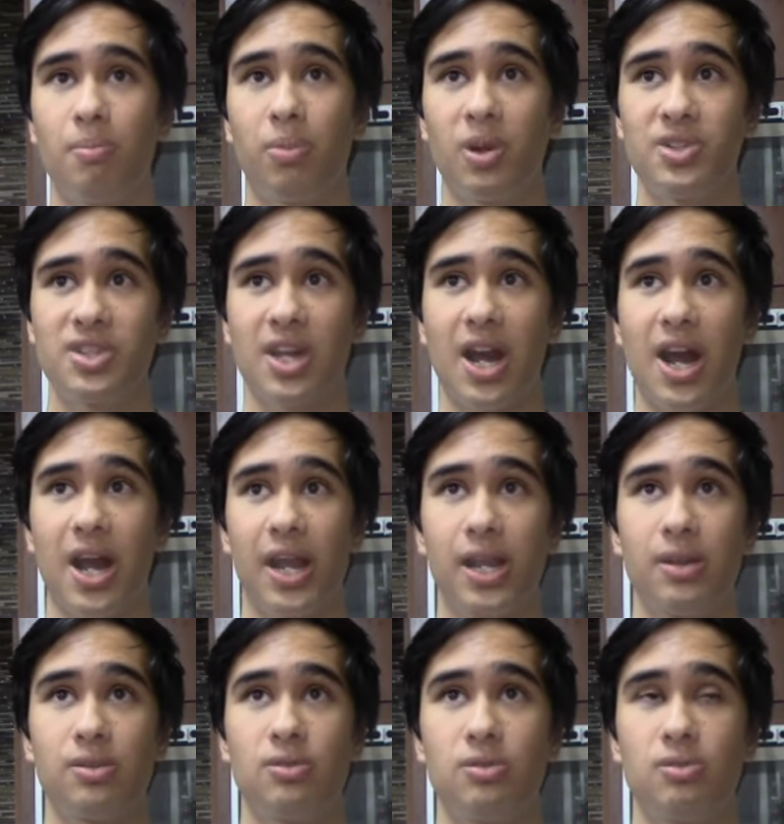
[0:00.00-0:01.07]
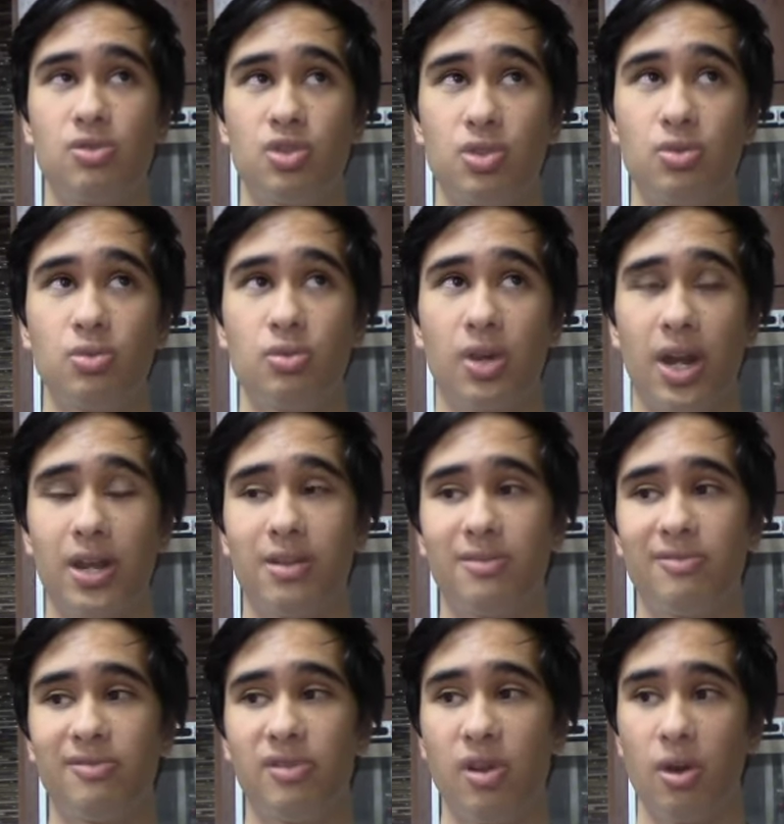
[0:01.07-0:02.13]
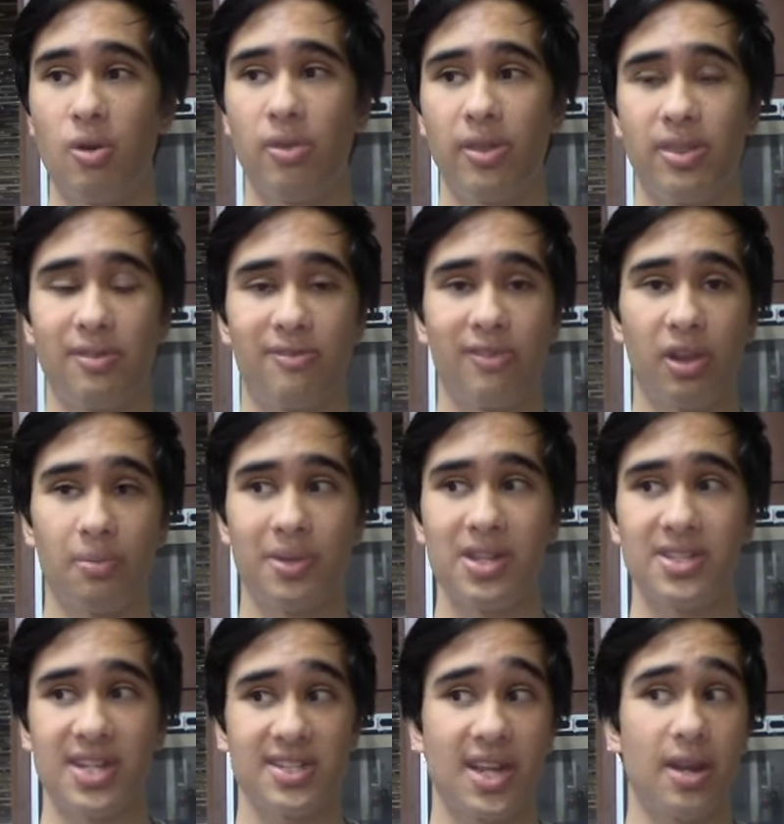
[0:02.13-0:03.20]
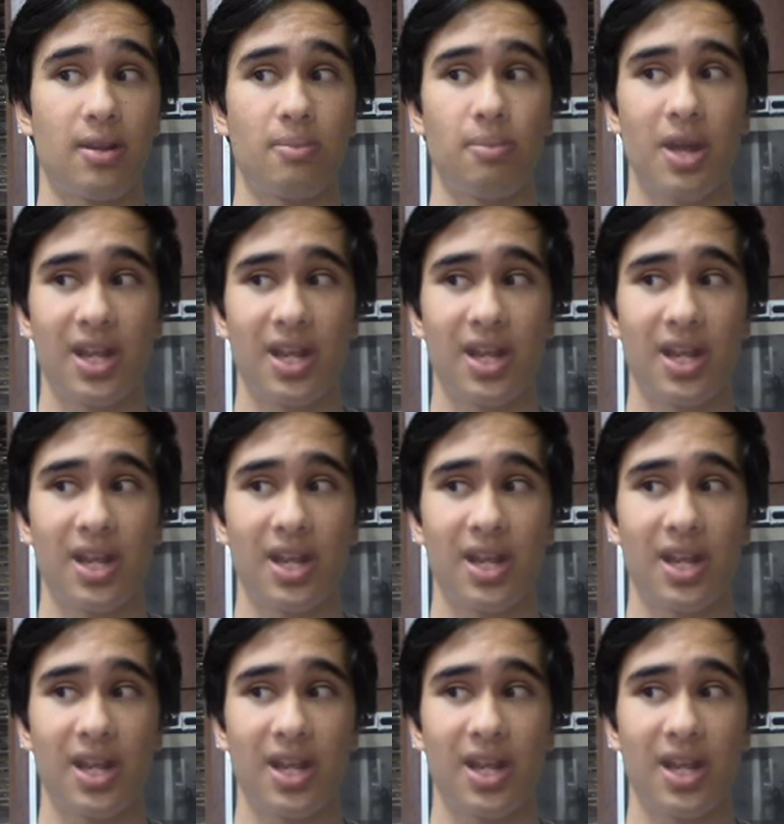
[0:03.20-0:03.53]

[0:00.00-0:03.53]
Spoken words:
personally I do kind of know that the Philippines has had an